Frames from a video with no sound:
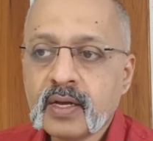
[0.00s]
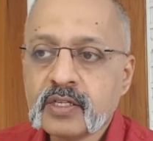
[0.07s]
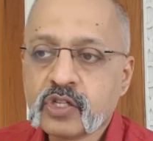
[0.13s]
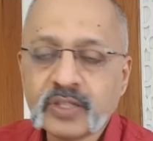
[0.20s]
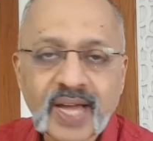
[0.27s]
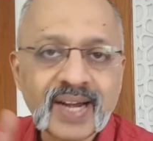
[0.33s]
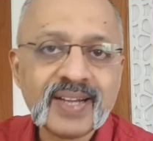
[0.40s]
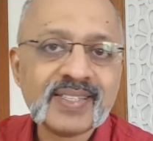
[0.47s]

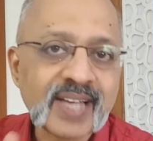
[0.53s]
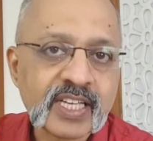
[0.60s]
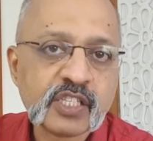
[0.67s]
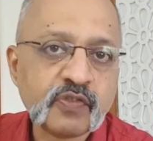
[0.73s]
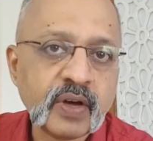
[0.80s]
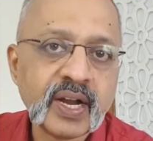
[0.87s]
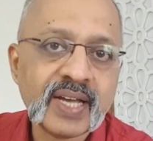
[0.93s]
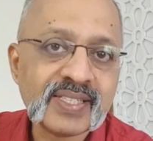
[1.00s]
So that is
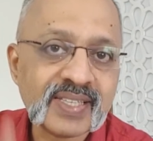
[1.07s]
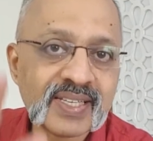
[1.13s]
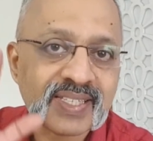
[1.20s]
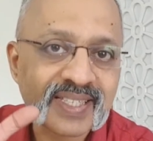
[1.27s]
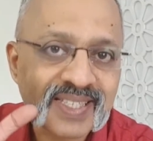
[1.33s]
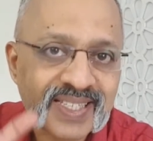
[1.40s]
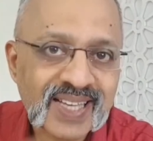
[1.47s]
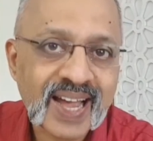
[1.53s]
as far as
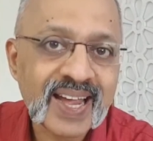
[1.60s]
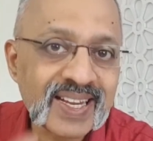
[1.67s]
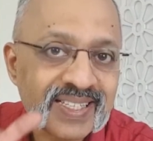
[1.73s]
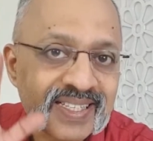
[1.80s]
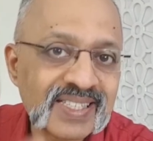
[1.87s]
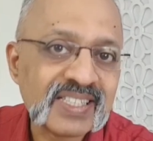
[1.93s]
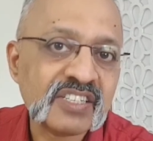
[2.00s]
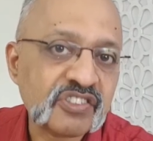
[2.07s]
this
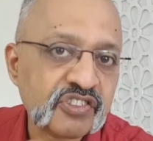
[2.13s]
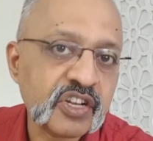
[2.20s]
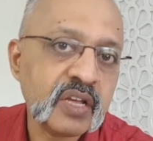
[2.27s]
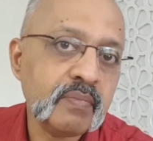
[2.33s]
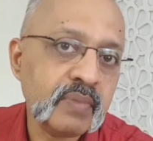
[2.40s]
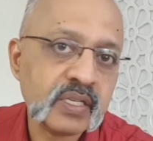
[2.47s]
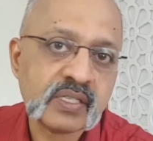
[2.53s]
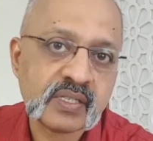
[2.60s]
science
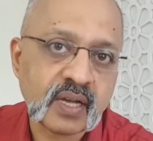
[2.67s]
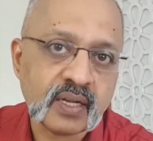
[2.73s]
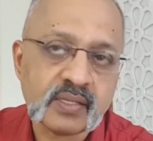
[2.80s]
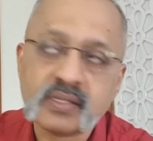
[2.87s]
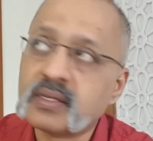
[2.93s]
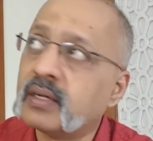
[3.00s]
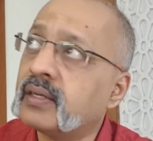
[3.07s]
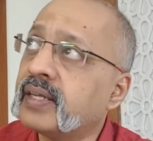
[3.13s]
stream is
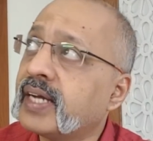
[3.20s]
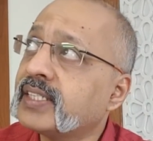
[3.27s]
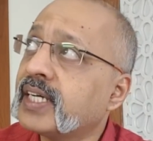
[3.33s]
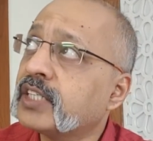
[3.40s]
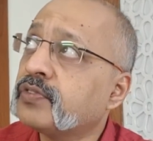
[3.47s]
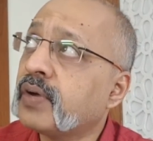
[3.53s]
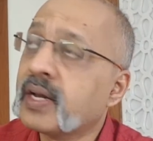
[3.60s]
concerned. As